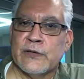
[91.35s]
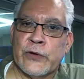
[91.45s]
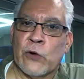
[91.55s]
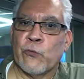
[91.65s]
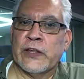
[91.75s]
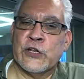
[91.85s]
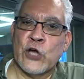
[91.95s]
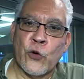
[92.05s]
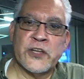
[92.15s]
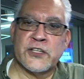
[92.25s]
We don't really
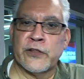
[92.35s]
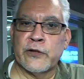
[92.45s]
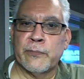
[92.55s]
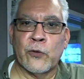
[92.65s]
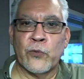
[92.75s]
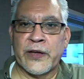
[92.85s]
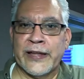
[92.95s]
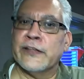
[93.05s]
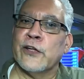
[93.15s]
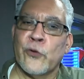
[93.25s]
know each other, but we're
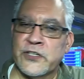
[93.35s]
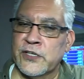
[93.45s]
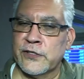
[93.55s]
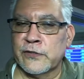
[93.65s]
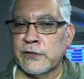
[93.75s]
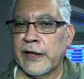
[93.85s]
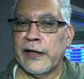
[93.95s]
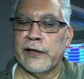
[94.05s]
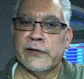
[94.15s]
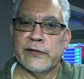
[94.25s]
getting to know each other,
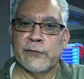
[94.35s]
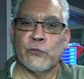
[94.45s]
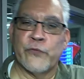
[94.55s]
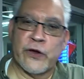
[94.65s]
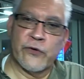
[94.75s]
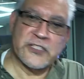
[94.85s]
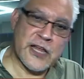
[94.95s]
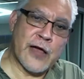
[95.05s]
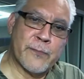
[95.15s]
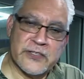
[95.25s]
and uh, through various
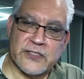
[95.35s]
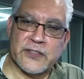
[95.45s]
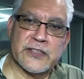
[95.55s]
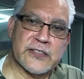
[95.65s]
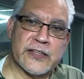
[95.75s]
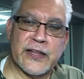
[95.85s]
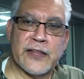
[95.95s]
topics and things like that.